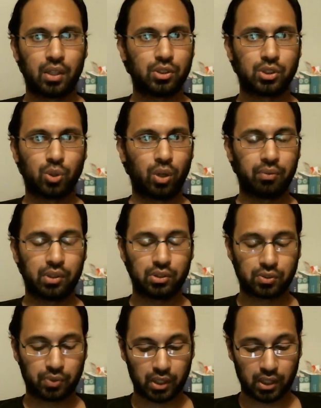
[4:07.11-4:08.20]
no evidence
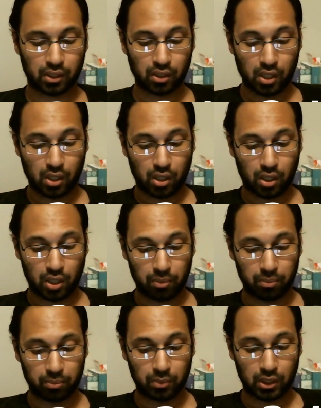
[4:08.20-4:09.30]
for that.
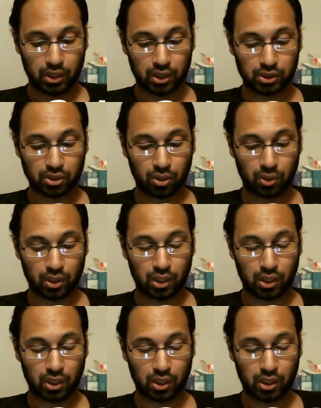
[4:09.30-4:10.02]
So